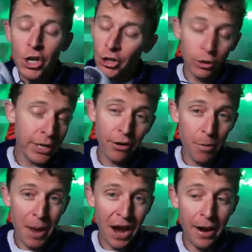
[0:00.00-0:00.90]
You'll hear
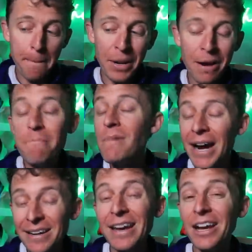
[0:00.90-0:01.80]
about it, but it
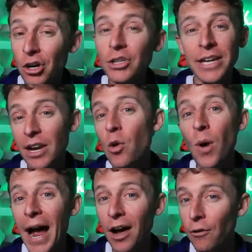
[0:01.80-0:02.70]
might it could take a
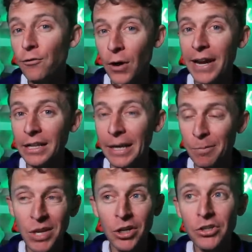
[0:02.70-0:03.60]
while, frankly.
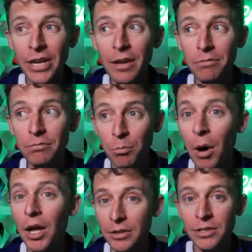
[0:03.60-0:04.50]
It could take
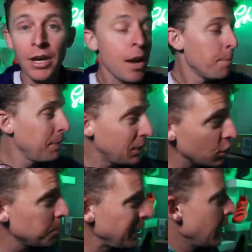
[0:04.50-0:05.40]
months. Be,
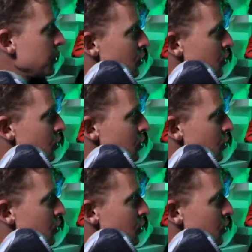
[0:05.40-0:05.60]
just because